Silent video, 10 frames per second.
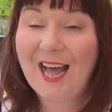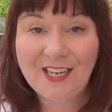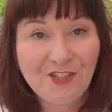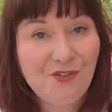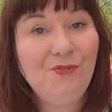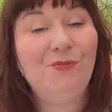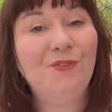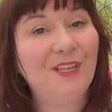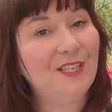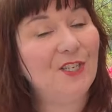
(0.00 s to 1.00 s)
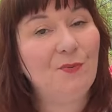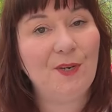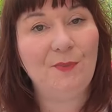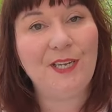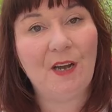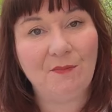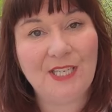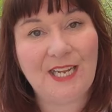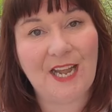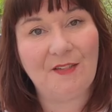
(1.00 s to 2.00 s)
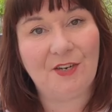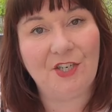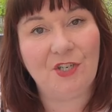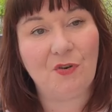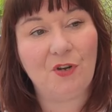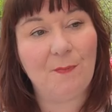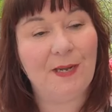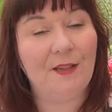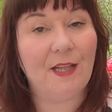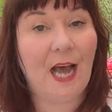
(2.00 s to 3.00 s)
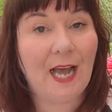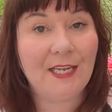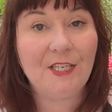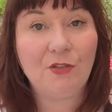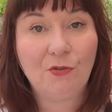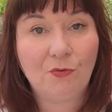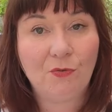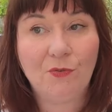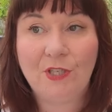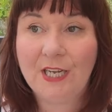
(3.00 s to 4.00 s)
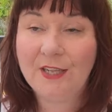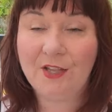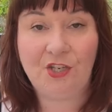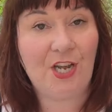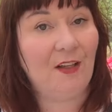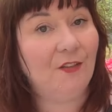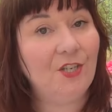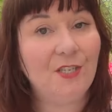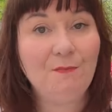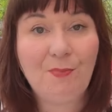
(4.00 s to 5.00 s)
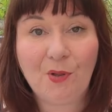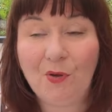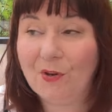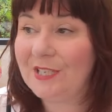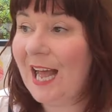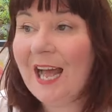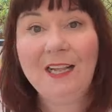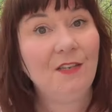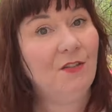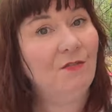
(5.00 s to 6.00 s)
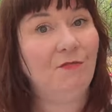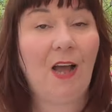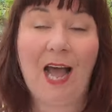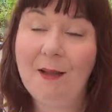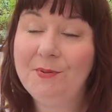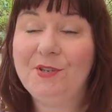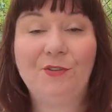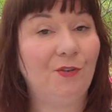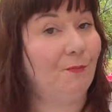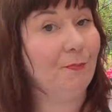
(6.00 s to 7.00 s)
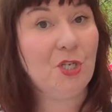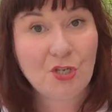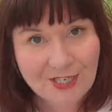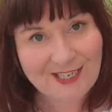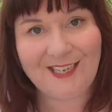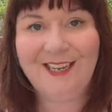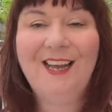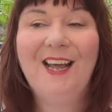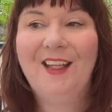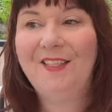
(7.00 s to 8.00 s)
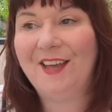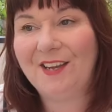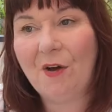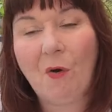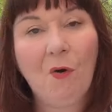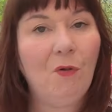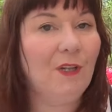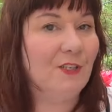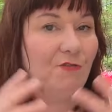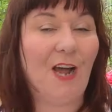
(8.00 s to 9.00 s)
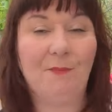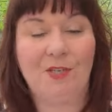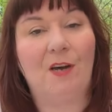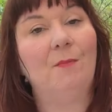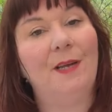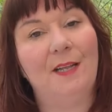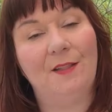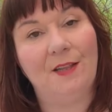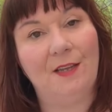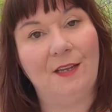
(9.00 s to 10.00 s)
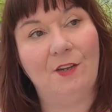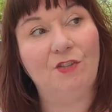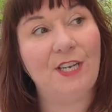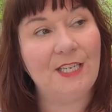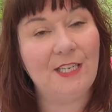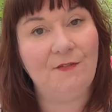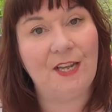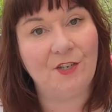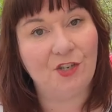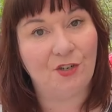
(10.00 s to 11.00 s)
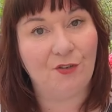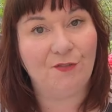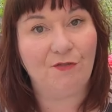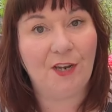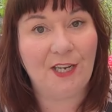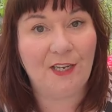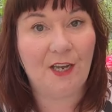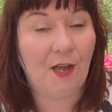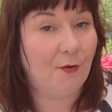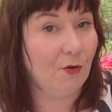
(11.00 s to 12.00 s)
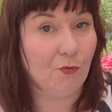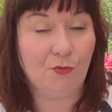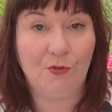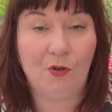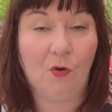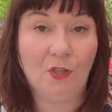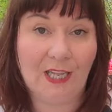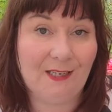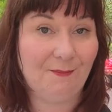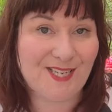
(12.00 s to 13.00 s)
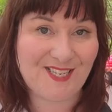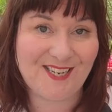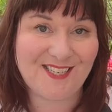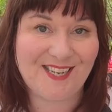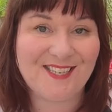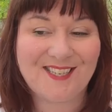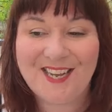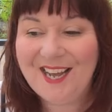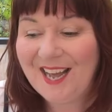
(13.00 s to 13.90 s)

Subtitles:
As you know, this is where we come together to talk about the highs and lows, the challenges and blocks, and the absolute beauty that all is wrapped up in the crazy venture of running our own online businesses.